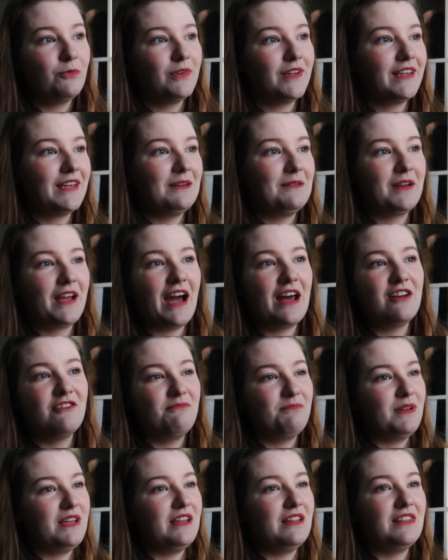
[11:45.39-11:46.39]
can kind of
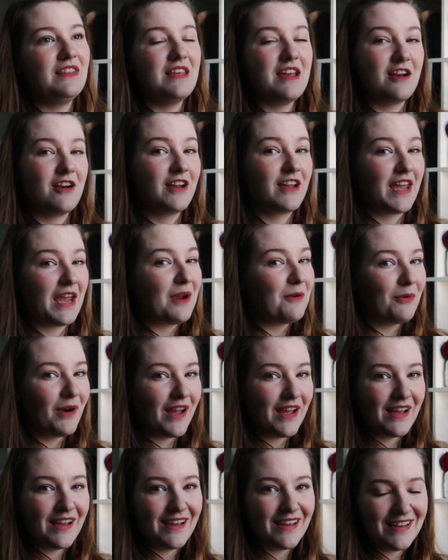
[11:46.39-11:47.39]
be their
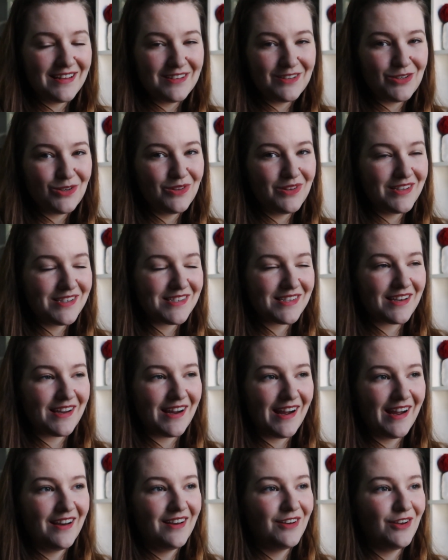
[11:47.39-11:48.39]
gateway into this
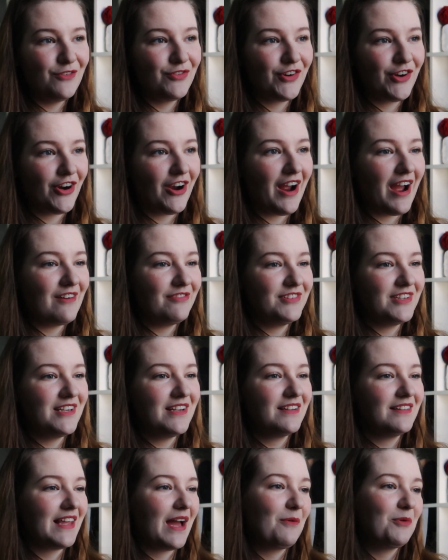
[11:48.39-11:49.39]
kind of crafting.
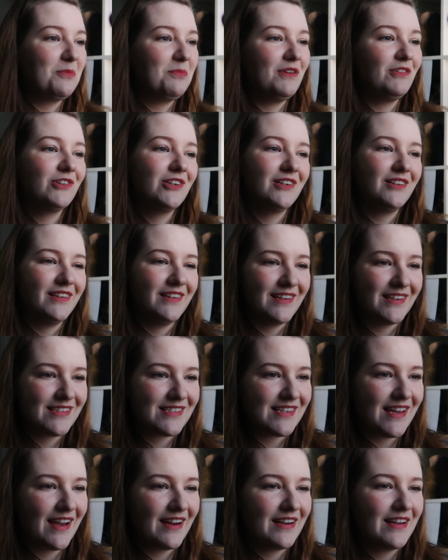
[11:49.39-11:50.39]
That would be really
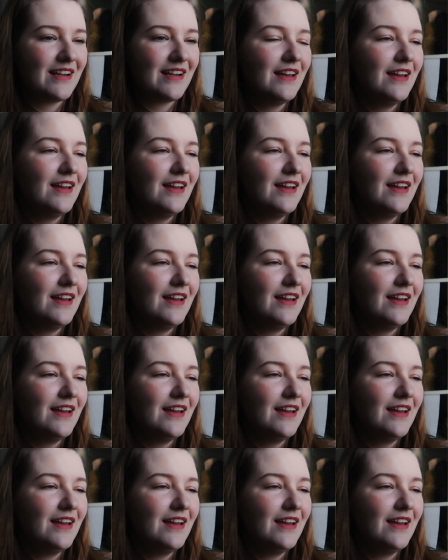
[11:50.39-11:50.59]
exciting.